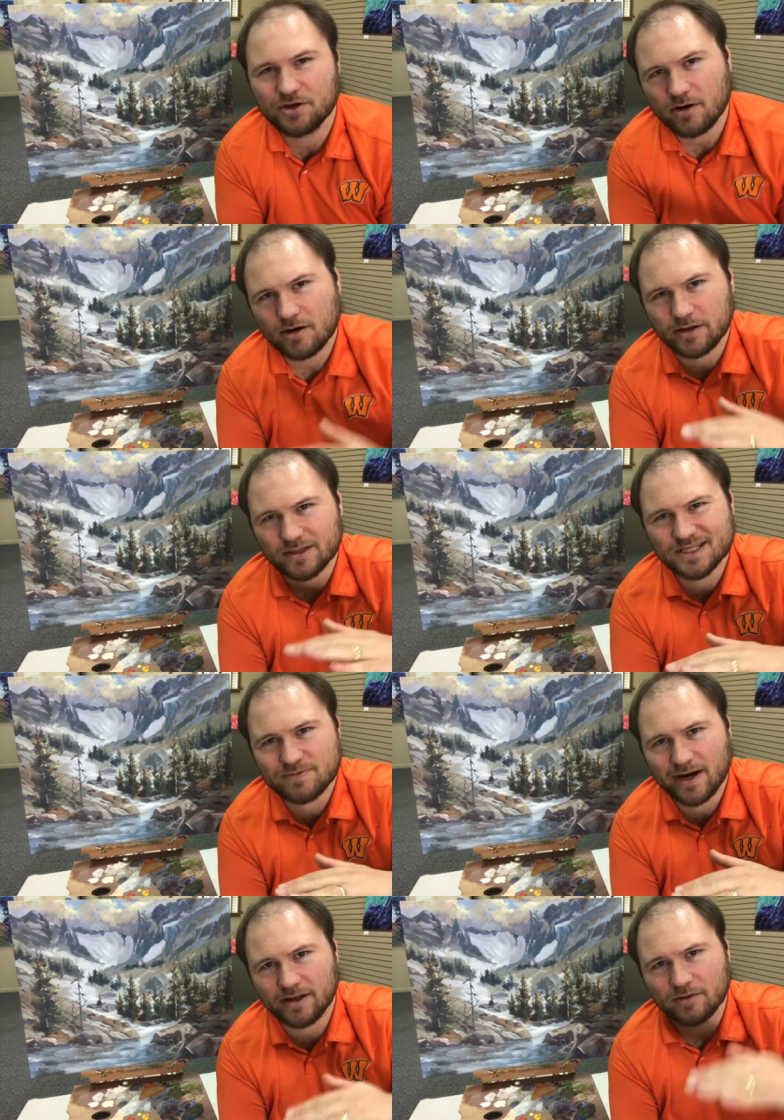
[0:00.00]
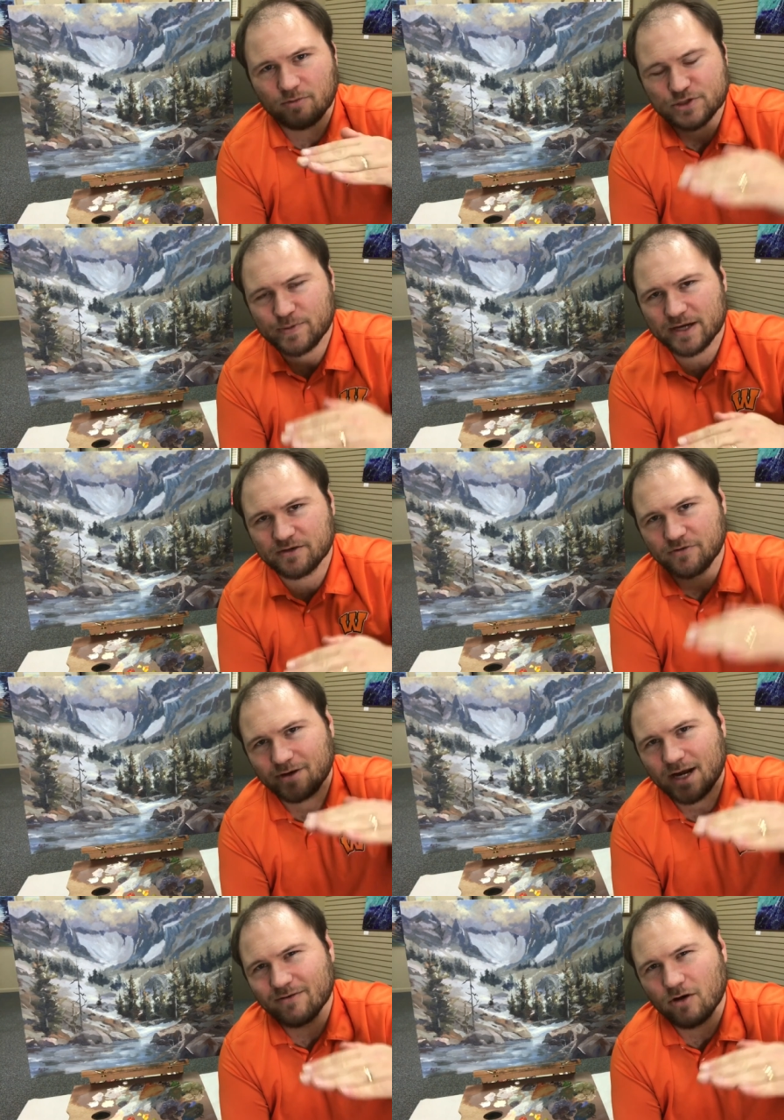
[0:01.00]
you're already, in this painting, the perspective, you're
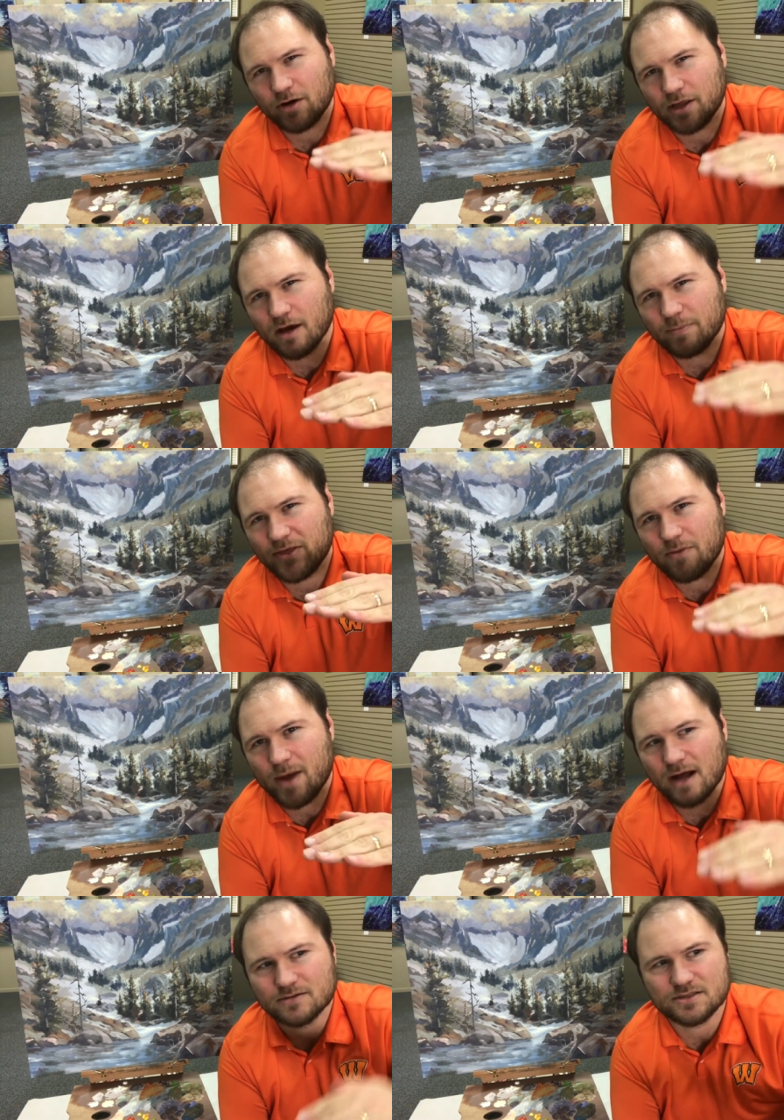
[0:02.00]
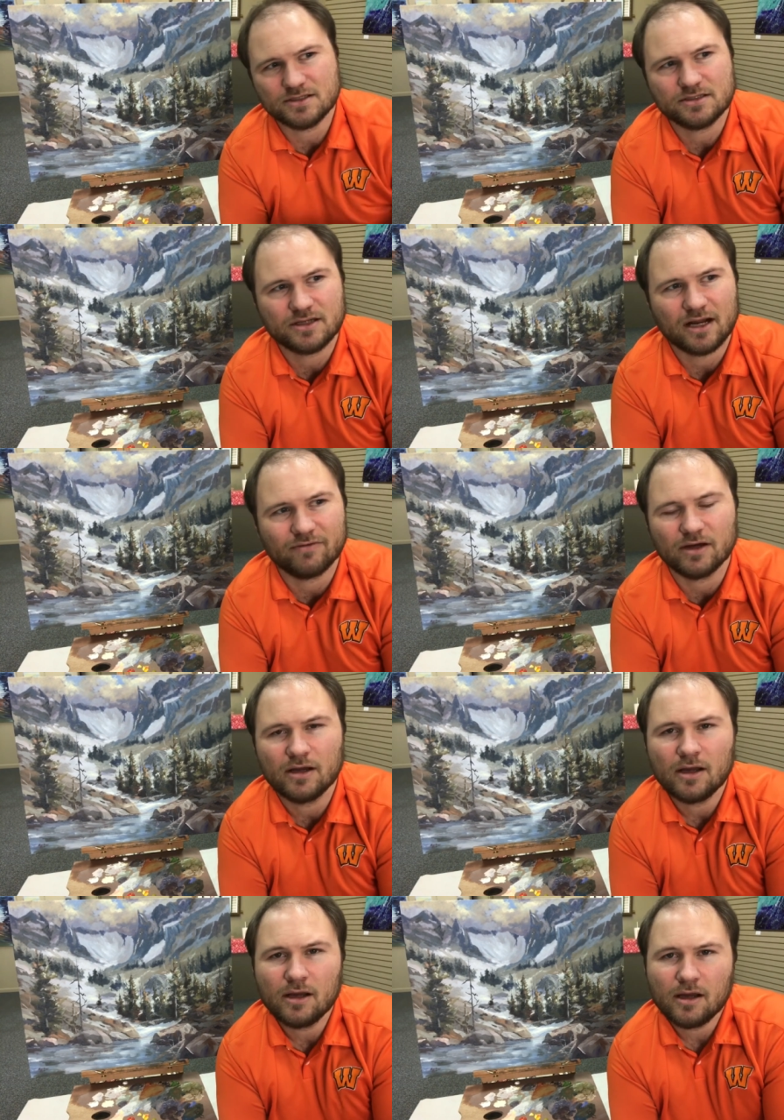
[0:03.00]
kind of already up in the mountains. This is kind of
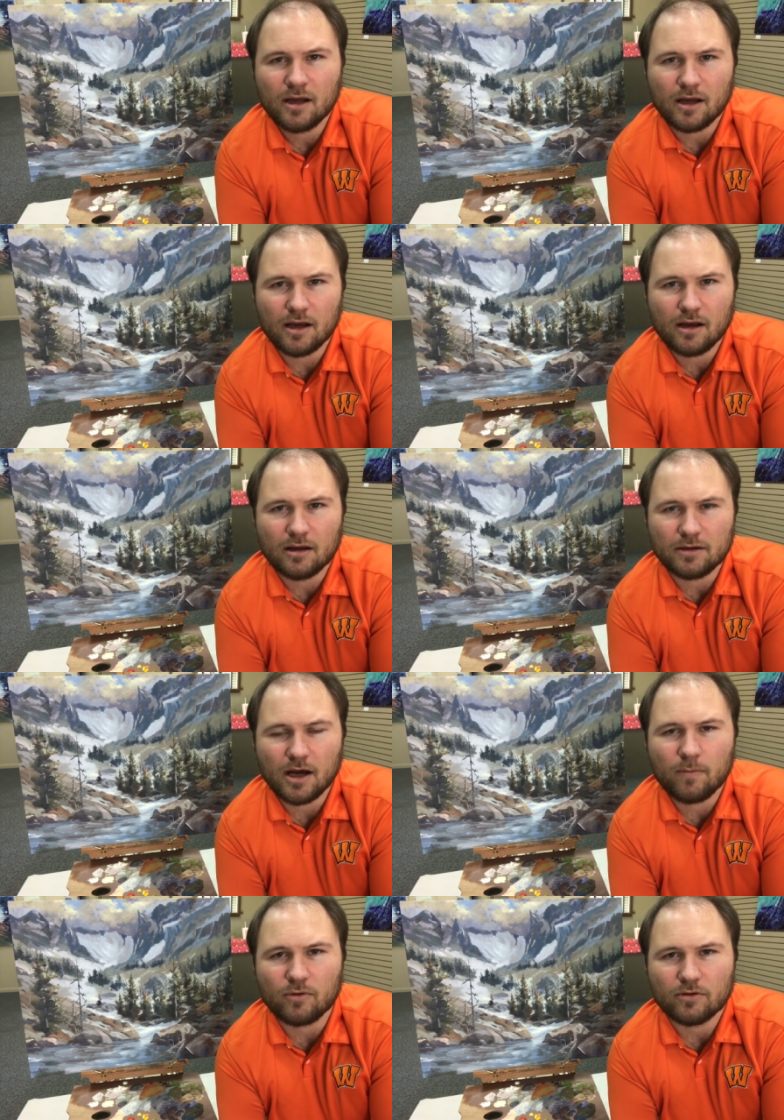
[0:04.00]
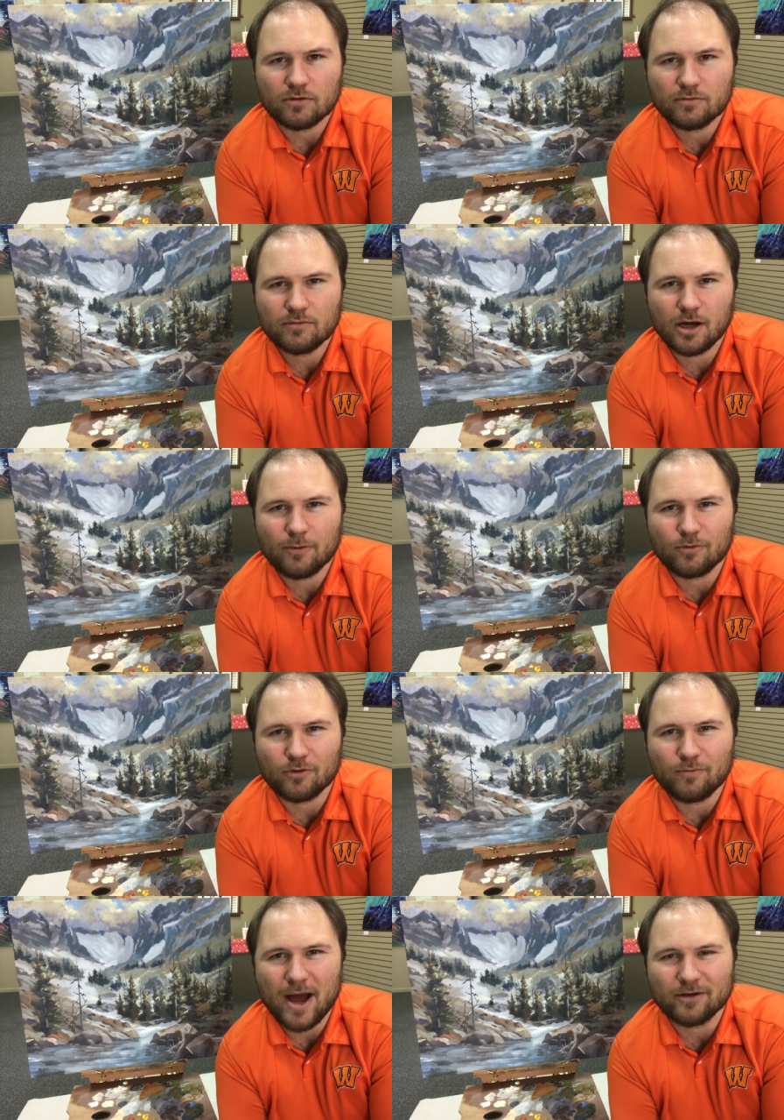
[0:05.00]
a, an upper
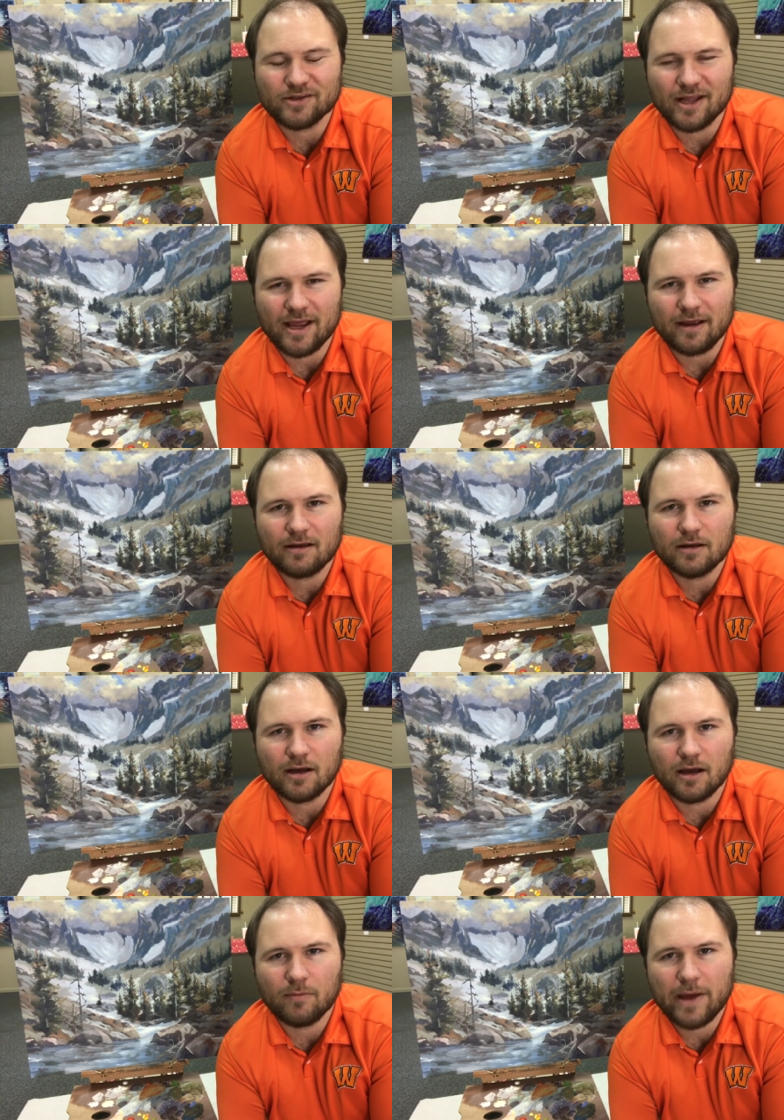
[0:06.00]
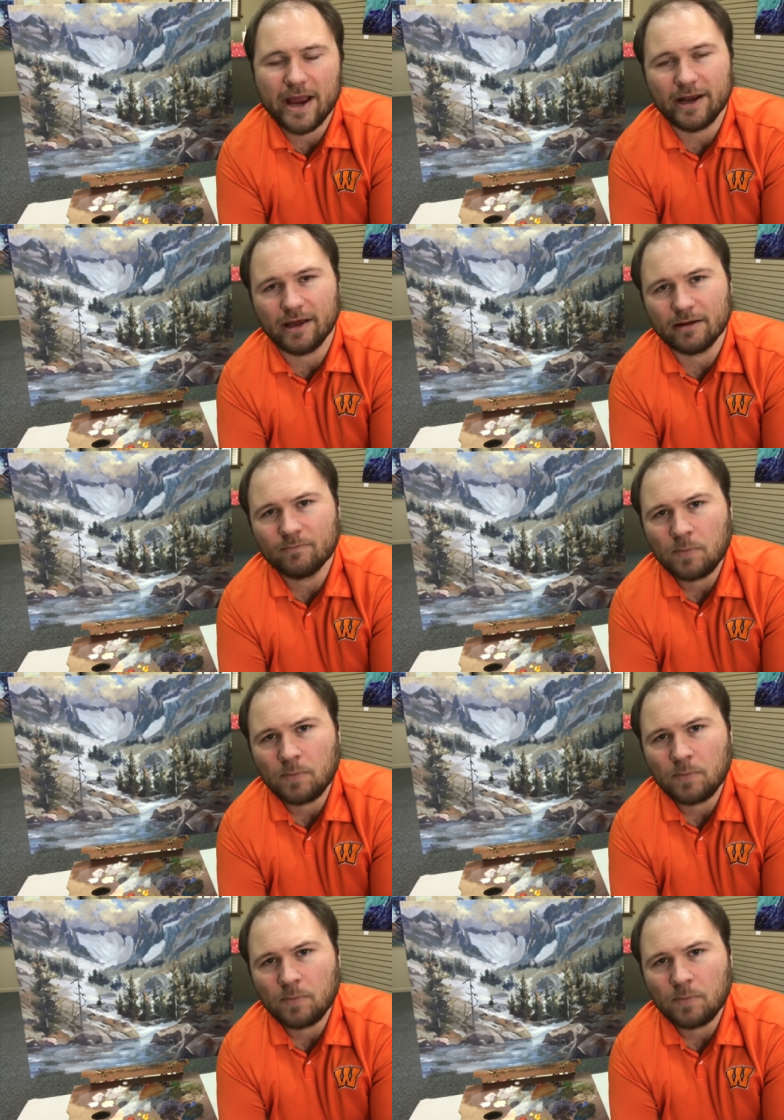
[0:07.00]
mountain lake painting.